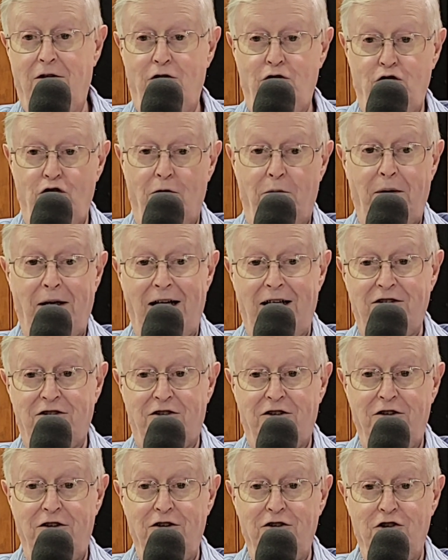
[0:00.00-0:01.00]
Your
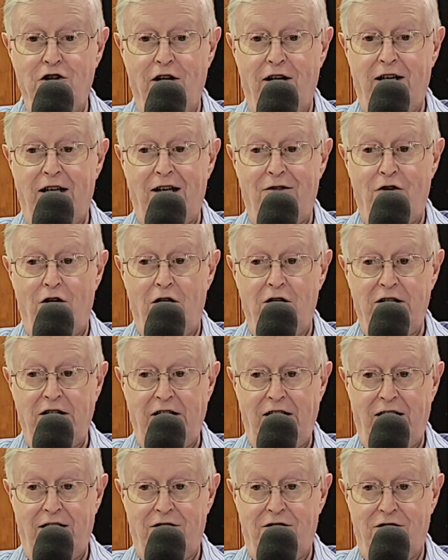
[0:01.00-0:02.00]
pastor does not have all
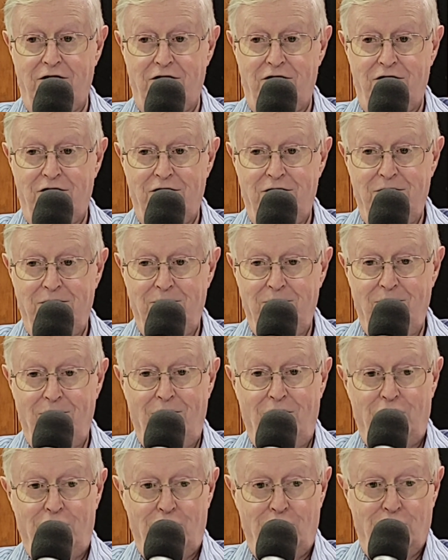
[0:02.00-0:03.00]
the answers.
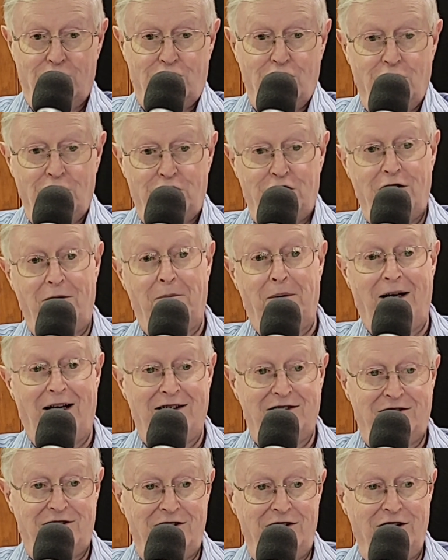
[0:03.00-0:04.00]
Your associate
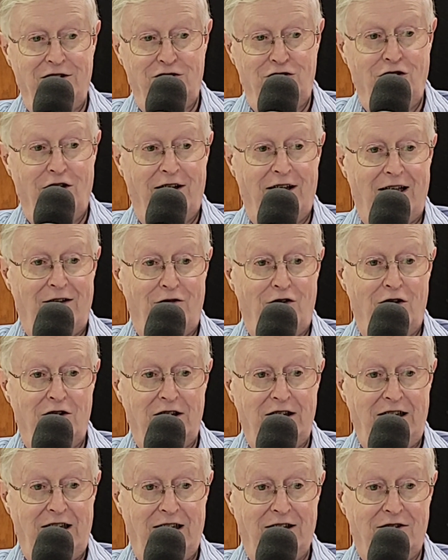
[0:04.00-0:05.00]
pastor does not have all
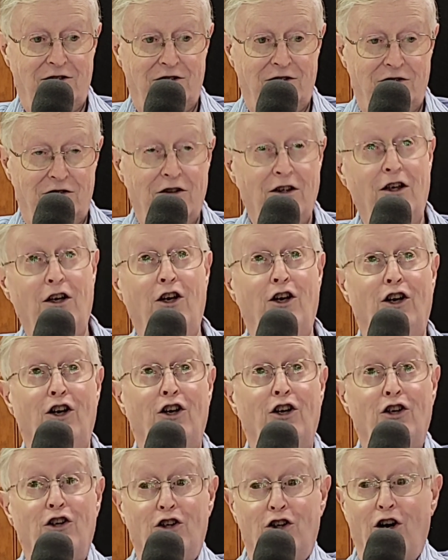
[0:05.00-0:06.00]
the answers.
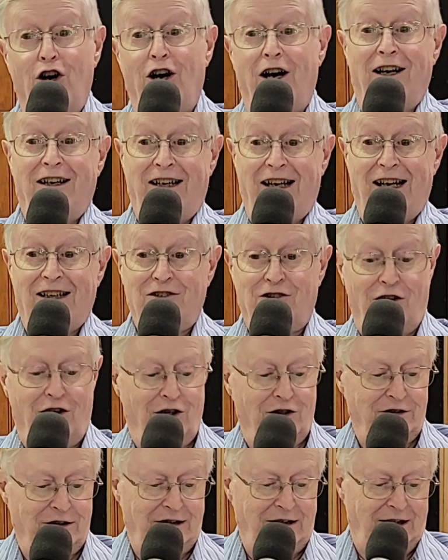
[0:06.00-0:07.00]
God has
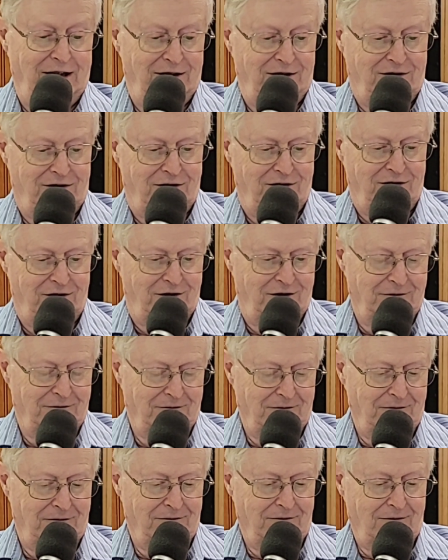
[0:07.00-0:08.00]
all the answers.
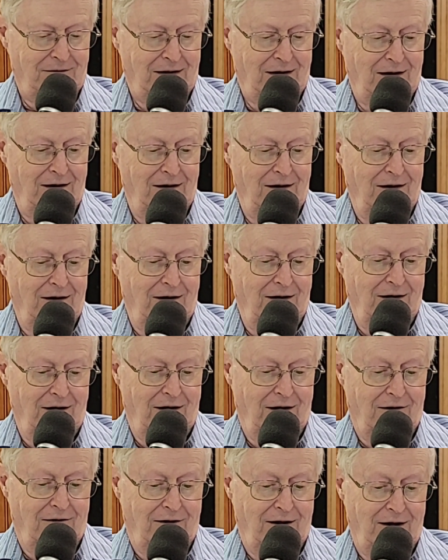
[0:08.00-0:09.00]

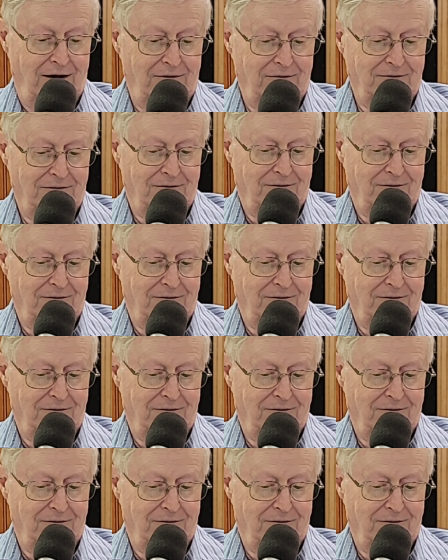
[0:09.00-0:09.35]
All right.